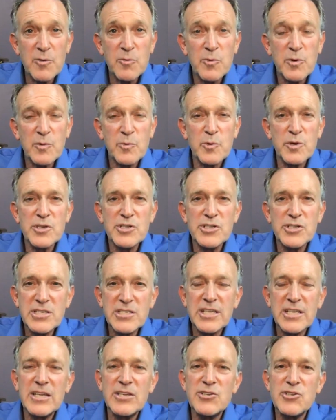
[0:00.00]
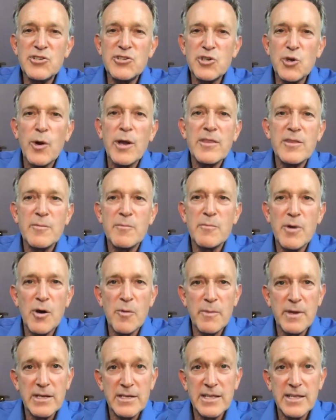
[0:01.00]
we're just enjoying the
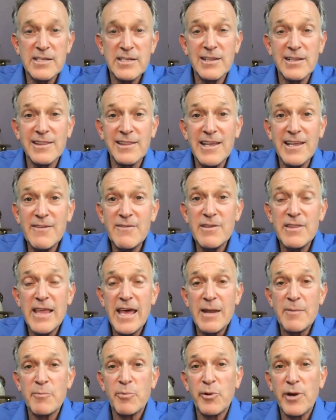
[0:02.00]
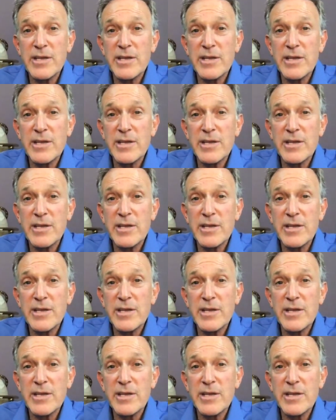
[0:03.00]
moment and to live in that mm.